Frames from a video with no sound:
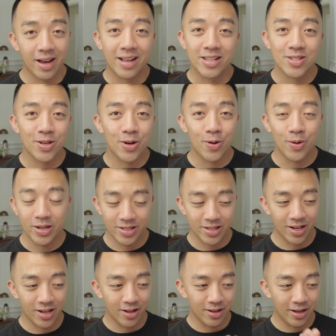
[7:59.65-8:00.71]
And so it's
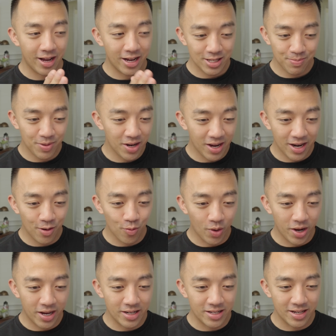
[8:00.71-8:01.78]
an expedited
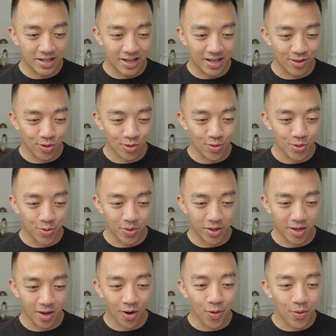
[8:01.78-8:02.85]
way to get through
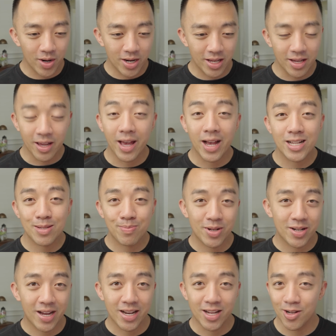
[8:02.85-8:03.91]
the already
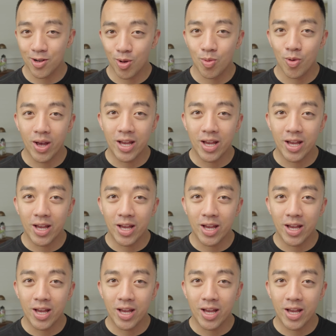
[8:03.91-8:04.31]
expedited global